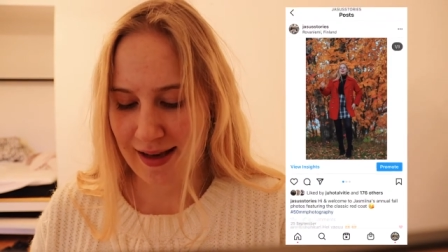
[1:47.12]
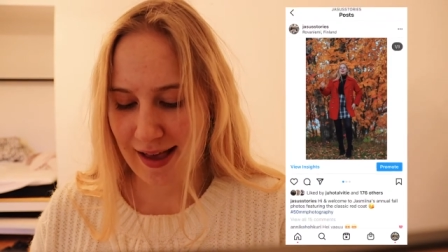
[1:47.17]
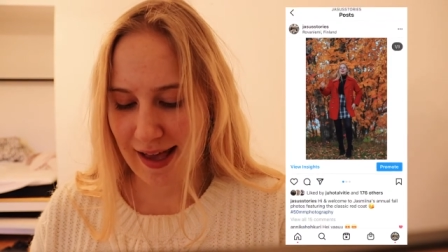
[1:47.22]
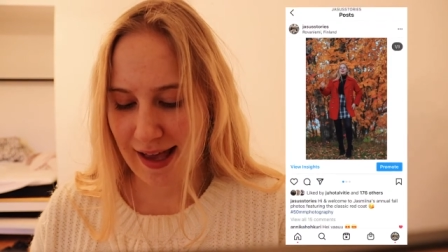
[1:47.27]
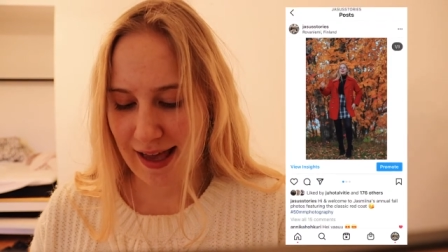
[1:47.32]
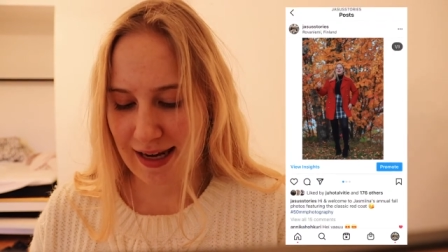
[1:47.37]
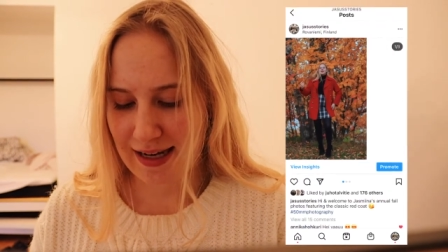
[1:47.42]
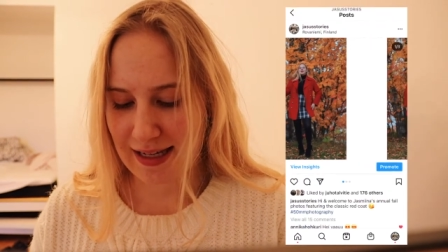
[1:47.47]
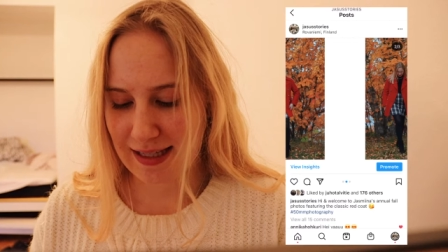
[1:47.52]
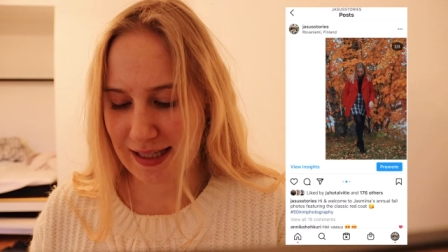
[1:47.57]

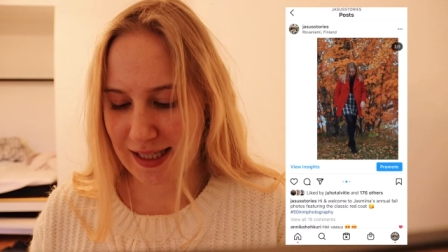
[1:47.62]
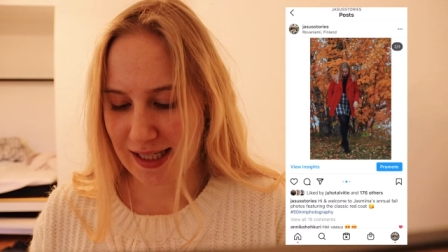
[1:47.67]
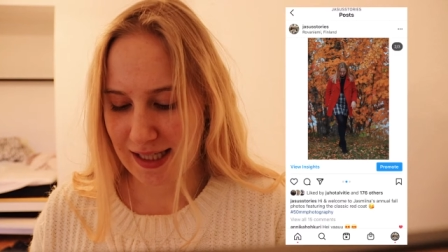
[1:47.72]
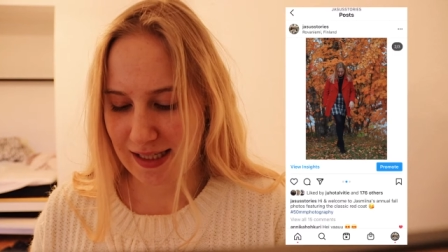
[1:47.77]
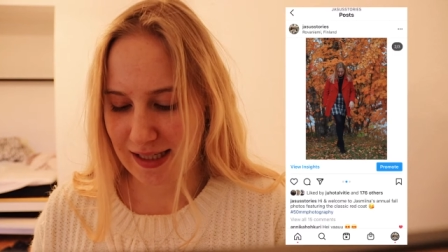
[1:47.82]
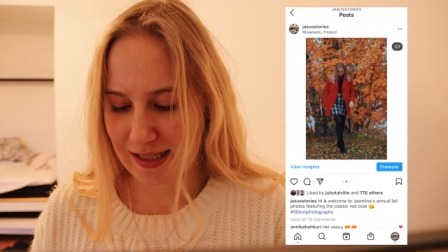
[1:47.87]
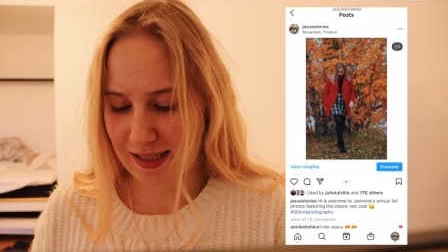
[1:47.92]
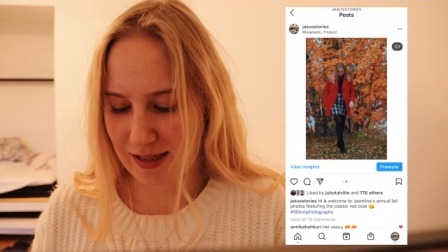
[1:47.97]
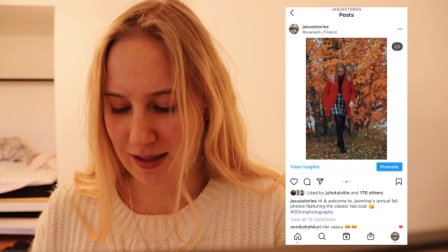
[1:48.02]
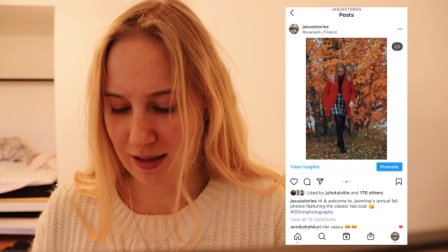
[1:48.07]

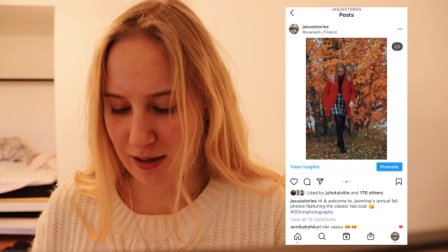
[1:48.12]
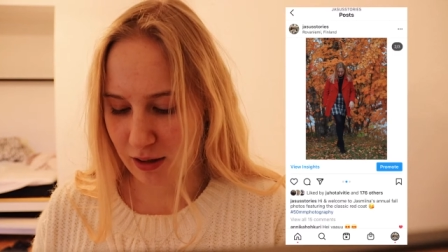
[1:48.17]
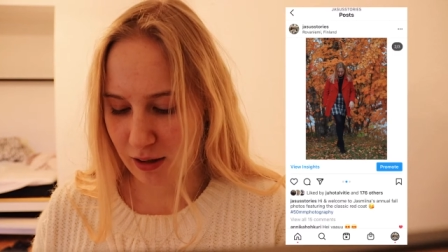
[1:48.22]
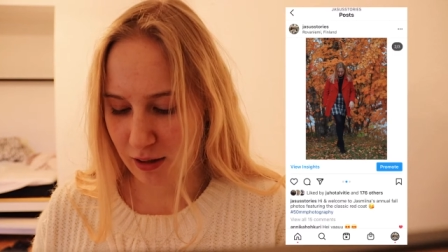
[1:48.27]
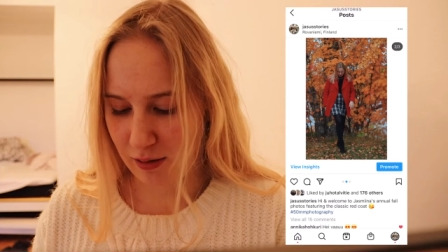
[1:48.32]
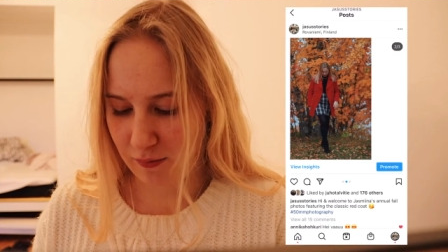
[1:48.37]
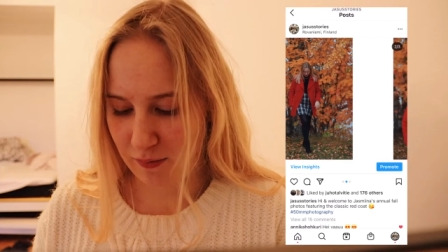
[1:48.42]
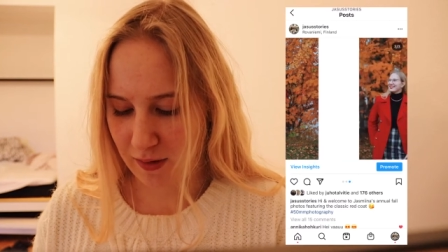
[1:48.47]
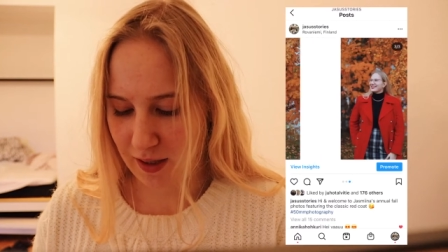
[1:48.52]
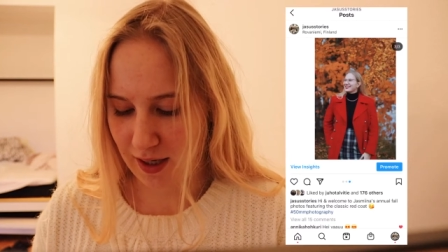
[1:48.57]
edited
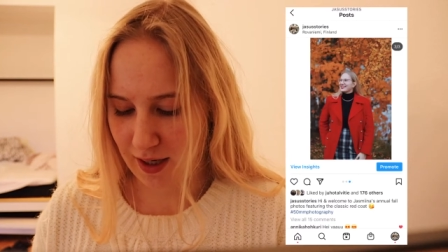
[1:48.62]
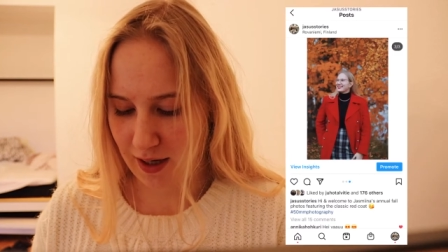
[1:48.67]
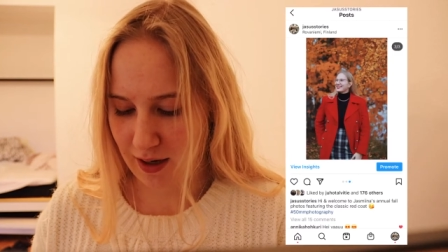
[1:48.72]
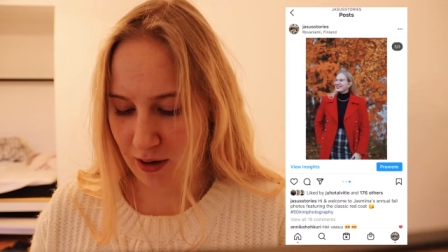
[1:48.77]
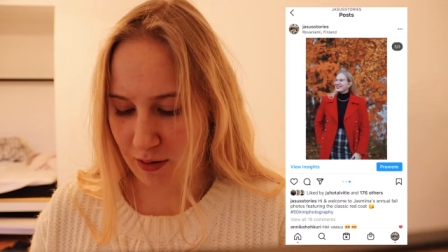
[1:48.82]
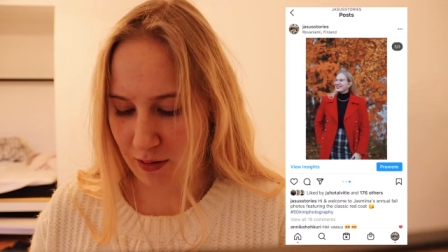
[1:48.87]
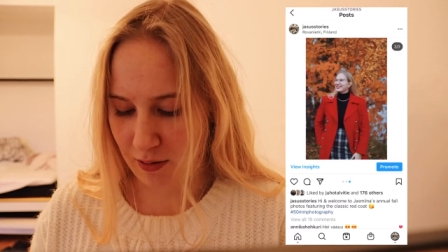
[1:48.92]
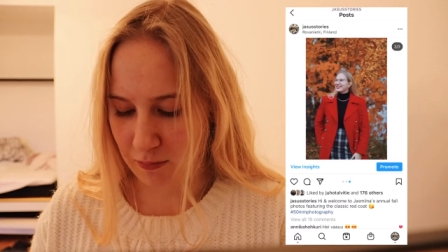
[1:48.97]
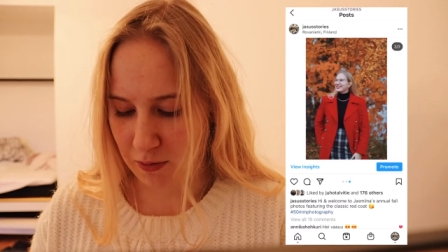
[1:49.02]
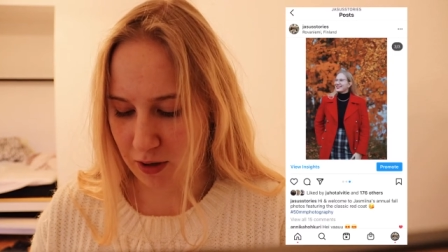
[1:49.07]
another
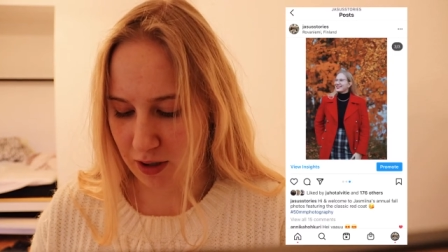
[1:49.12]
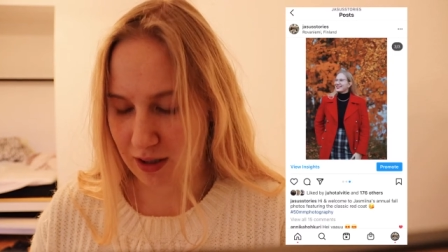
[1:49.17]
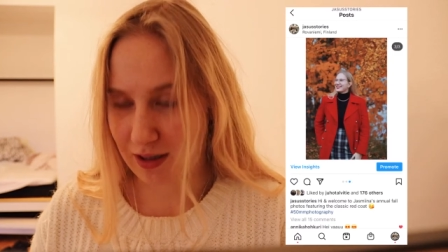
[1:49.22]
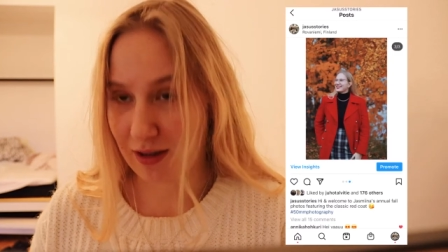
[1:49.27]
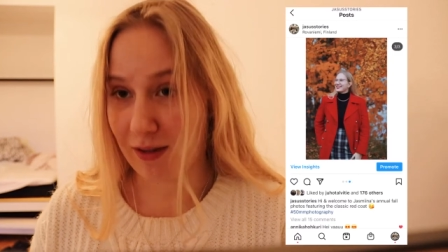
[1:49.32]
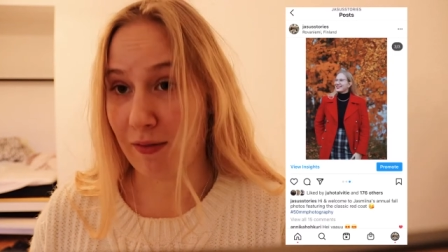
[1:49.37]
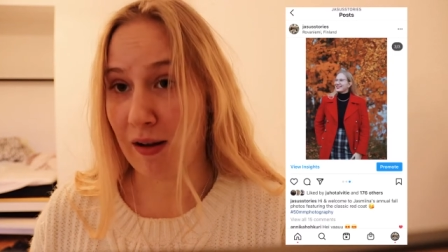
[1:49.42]
video and watched The